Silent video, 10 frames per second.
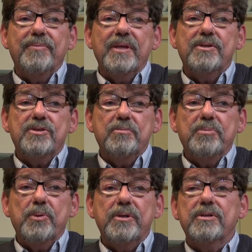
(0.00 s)
it's
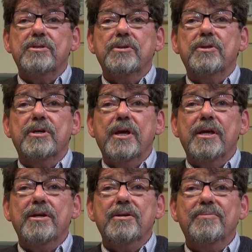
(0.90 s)
important to look
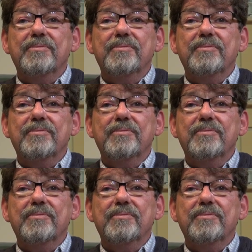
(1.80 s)
at it.